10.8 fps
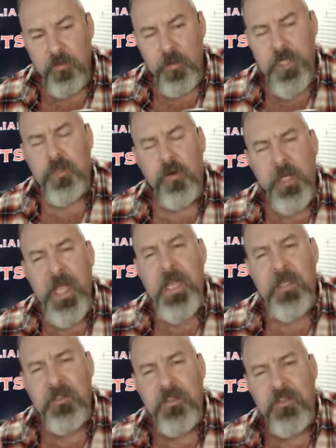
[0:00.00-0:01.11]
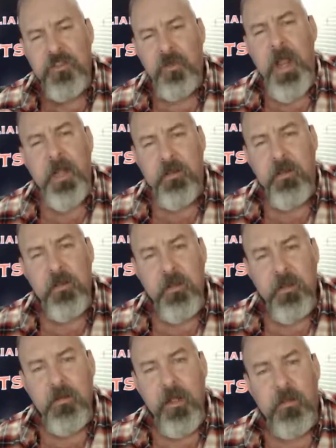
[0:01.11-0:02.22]
recreating the strength
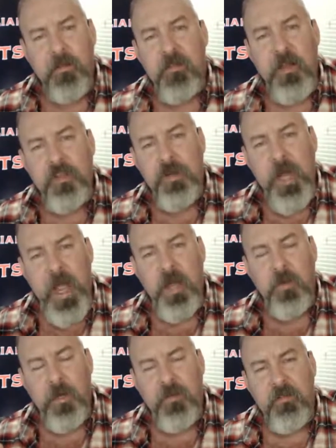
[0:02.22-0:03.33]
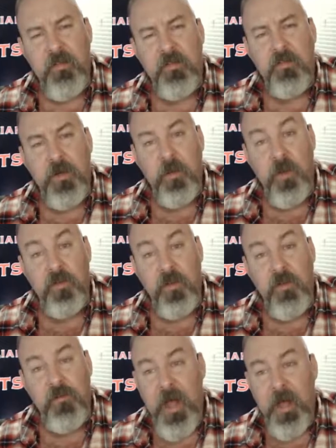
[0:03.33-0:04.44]
that this country had when its citizenry was
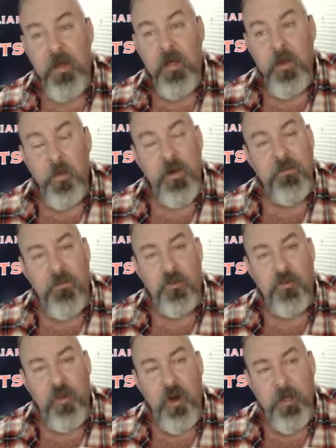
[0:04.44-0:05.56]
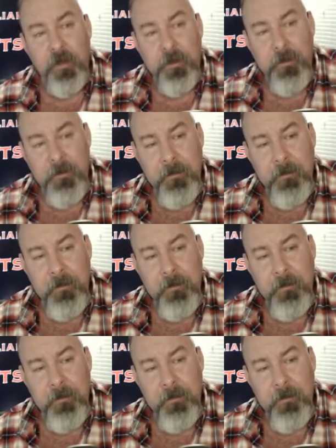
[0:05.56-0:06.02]
unified when it first started.